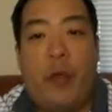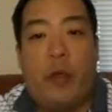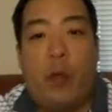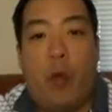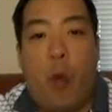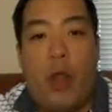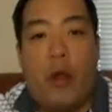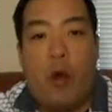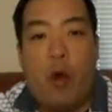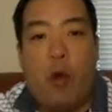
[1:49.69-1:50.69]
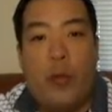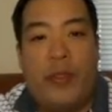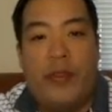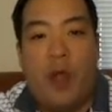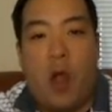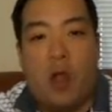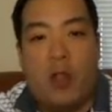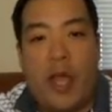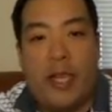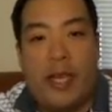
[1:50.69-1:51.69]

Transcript: only one hole with a dog leg,